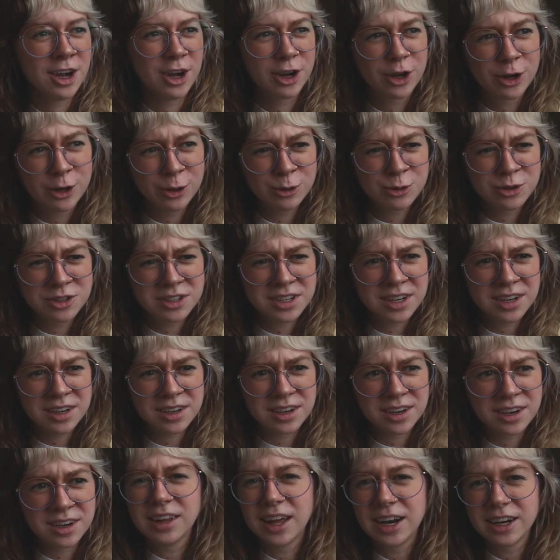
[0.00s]
acoustic,
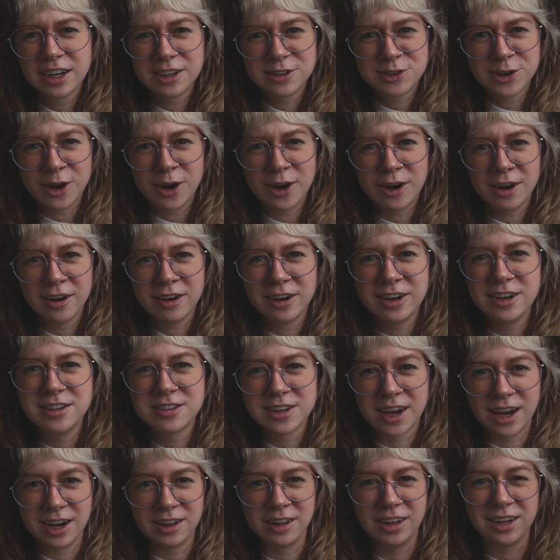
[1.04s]
a lot of guitar. He's
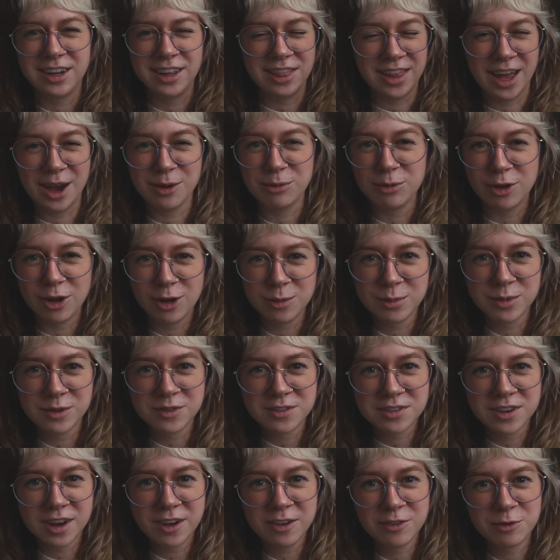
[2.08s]
kind of like in that realm of
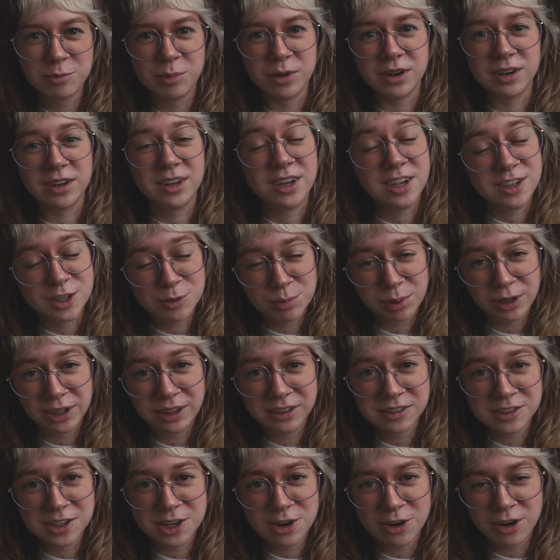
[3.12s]
stuff, but he's a
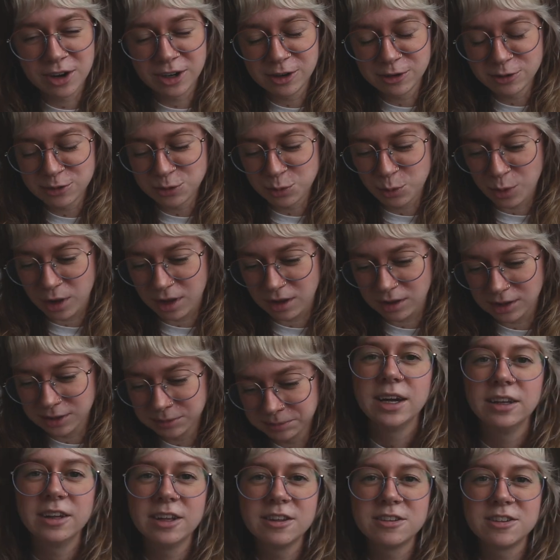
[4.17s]
playlist curator as well.
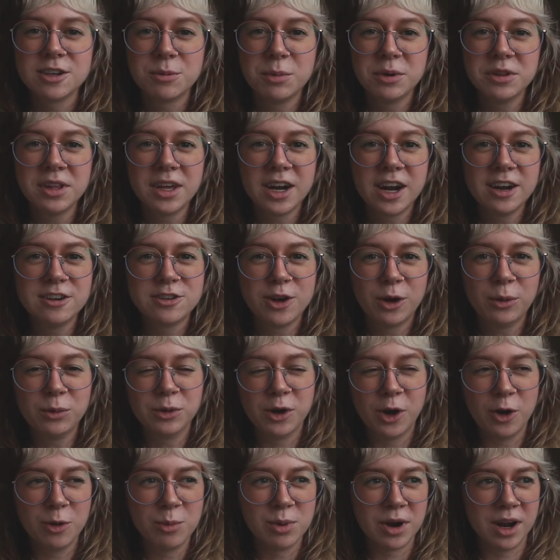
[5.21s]
And then someone that I don't
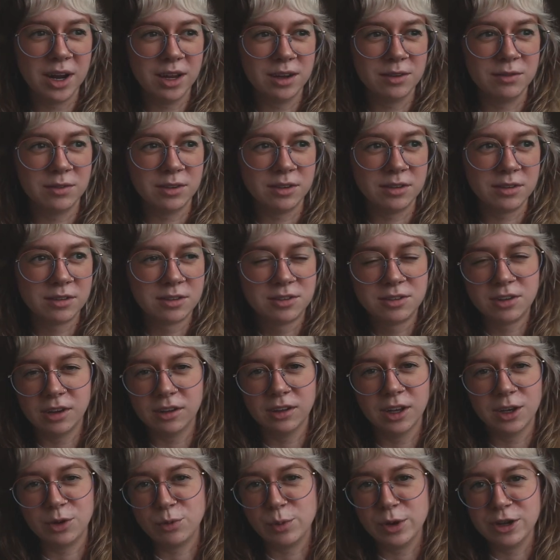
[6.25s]
know, but I've
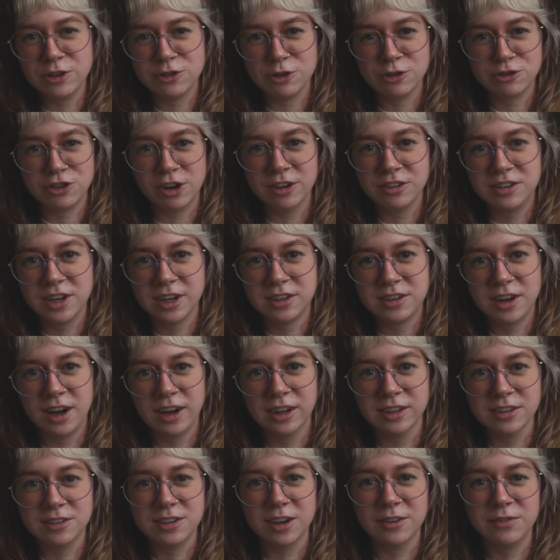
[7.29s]
done like research on
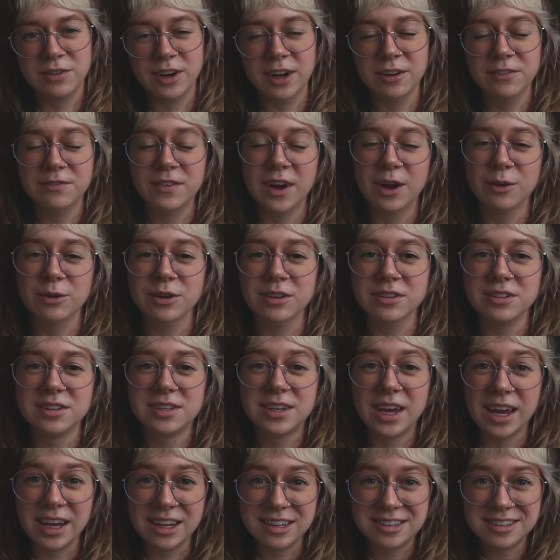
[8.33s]
TikTok and stuff, and I found is
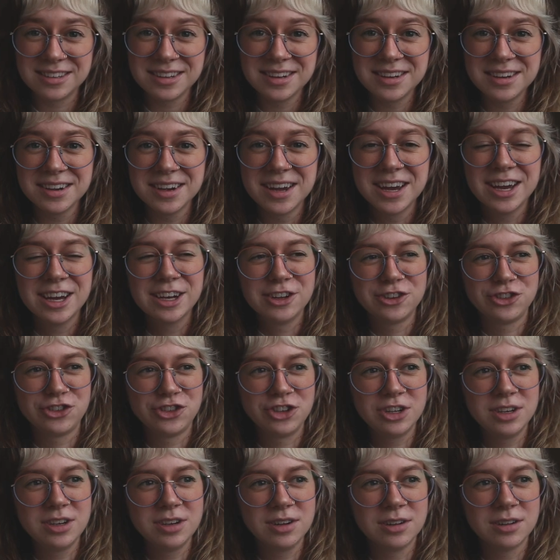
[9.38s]
Casey.
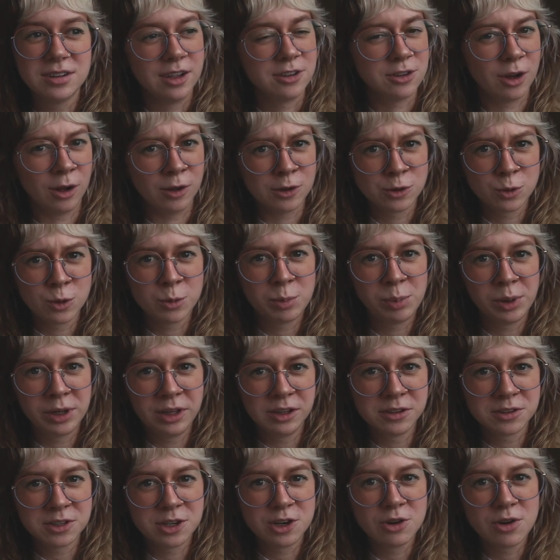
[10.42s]
She is also a
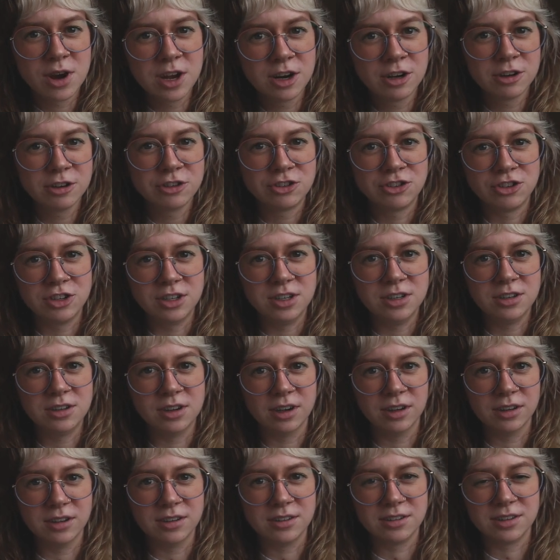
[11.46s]
playlist curator. She
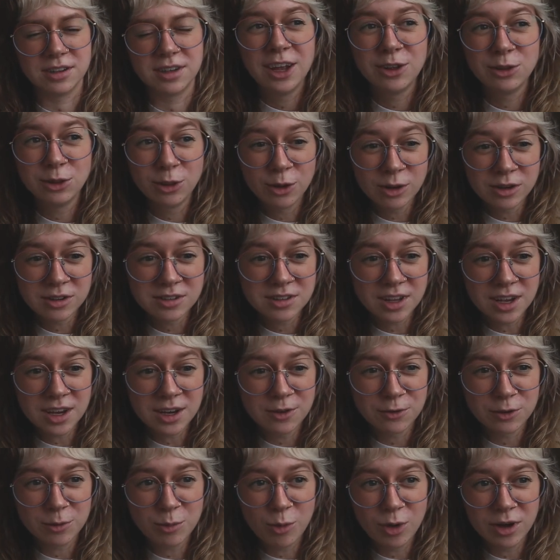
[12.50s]
does, it looks
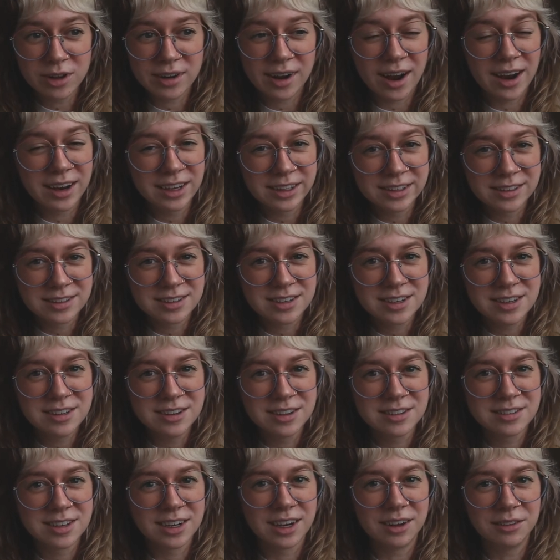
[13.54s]
like from what I can see,
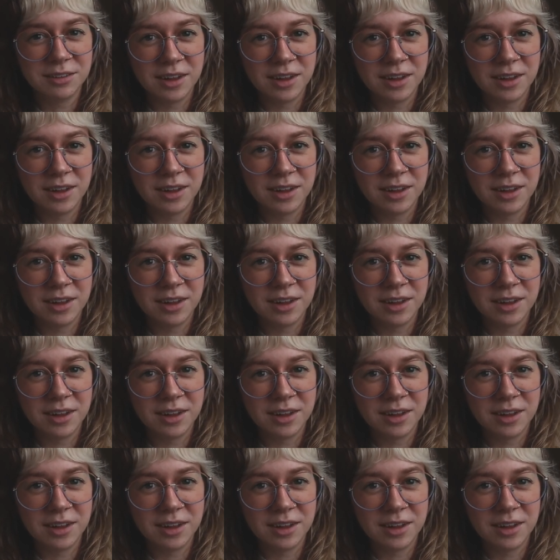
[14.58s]
does like a